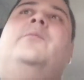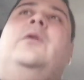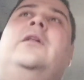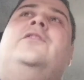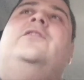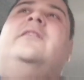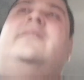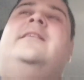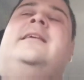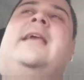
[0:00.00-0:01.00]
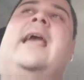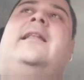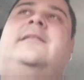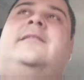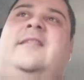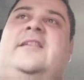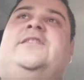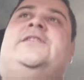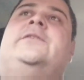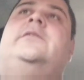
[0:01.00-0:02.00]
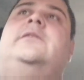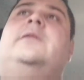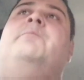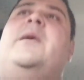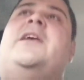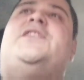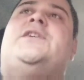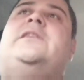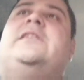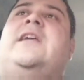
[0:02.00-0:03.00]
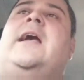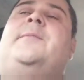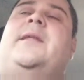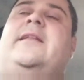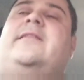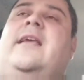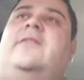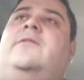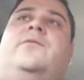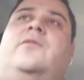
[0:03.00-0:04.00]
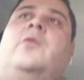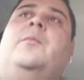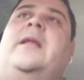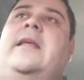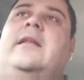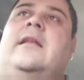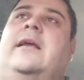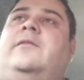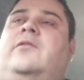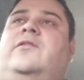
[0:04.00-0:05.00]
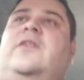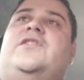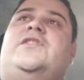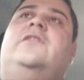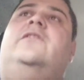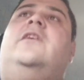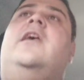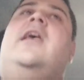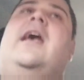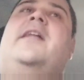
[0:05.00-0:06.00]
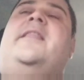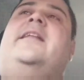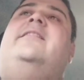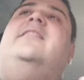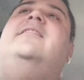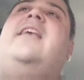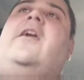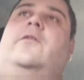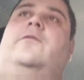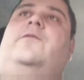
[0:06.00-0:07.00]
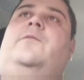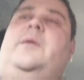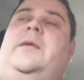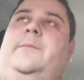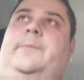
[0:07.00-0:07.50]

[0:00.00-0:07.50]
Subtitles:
well, you just get decision, measure the time that it takes so many like transitions, and that is a second for me.